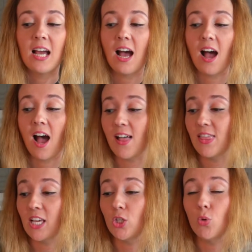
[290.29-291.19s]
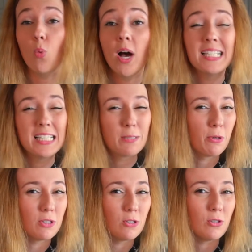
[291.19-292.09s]
that you wasn't
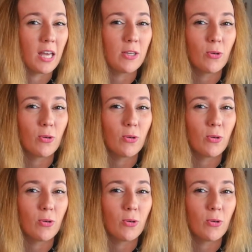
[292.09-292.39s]
supposed to do that.